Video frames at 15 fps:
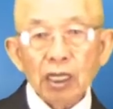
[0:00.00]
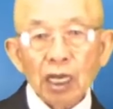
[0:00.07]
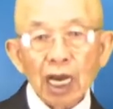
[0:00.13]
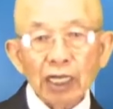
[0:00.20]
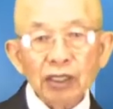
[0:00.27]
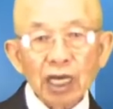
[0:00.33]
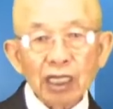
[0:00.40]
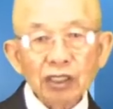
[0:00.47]

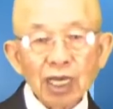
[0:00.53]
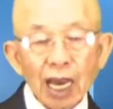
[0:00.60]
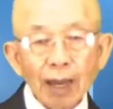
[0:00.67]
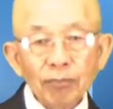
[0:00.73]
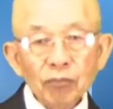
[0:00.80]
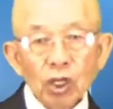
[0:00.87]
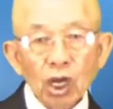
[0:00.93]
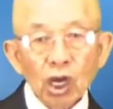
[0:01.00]
at that
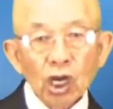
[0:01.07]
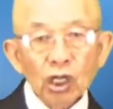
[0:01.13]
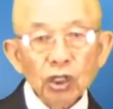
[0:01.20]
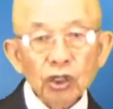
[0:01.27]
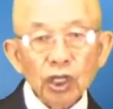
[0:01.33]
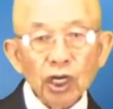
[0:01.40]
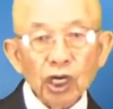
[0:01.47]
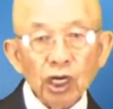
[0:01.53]
time,
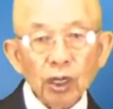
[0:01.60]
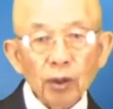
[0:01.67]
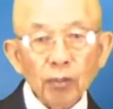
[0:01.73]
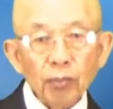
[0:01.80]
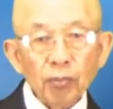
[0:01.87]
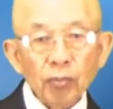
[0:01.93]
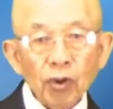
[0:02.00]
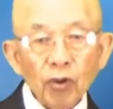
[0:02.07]
the
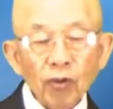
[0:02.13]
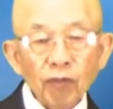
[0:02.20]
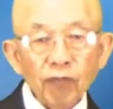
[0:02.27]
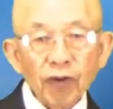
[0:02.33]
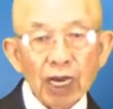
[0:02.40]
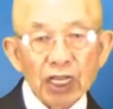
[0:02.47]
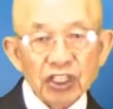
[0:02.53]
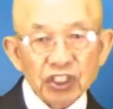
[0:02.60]

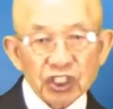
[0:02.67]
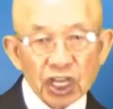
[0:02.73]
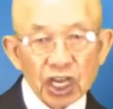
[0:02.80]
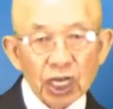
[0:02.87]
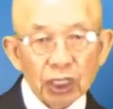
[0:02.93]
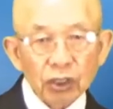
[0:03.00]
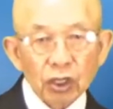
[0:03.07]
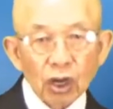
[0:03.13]

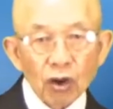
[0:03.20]
Philistine